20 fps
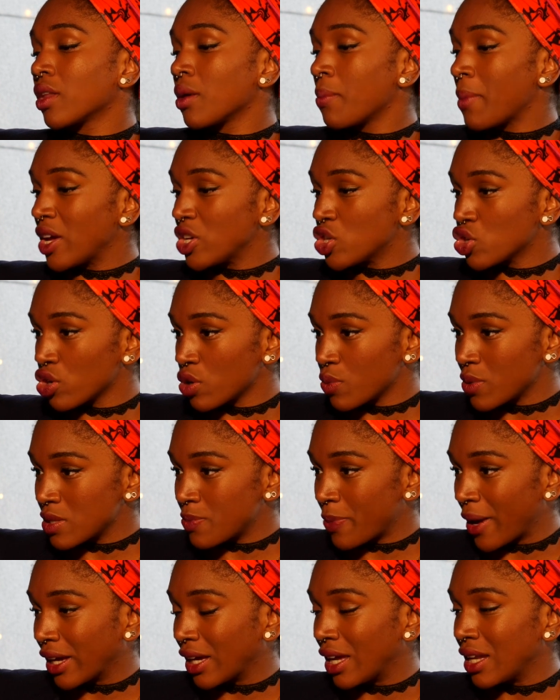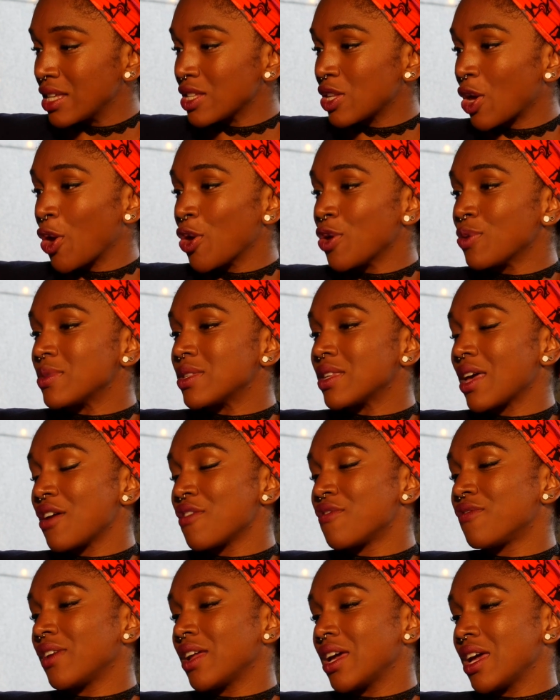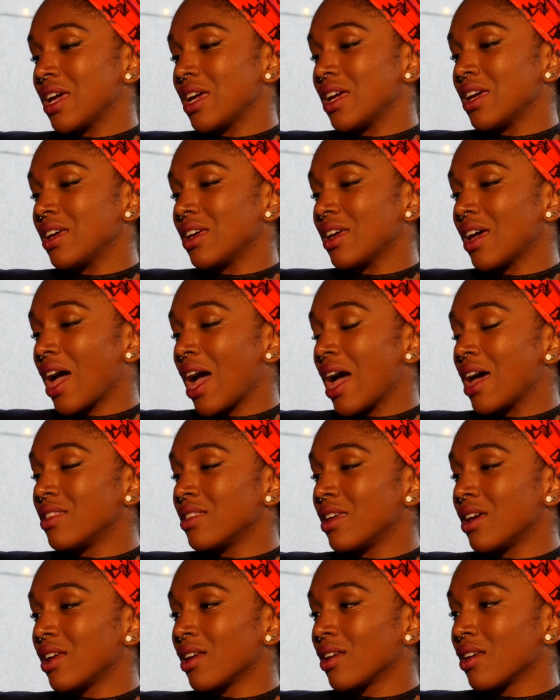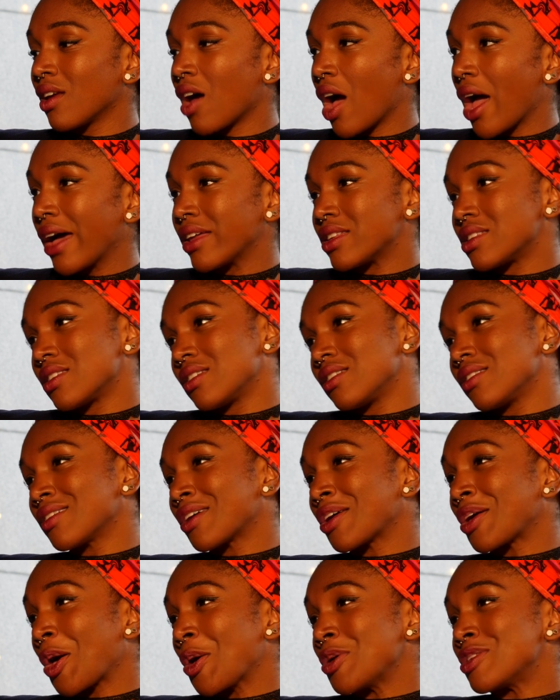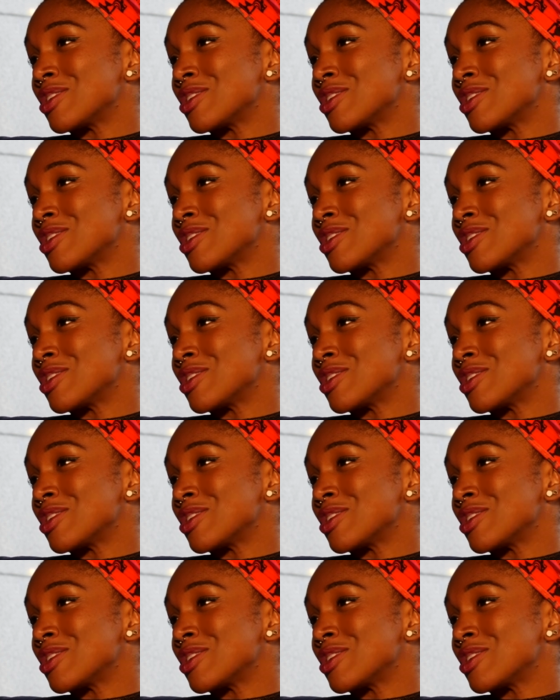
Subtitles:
made sure he was back in his home safely. And then I had to go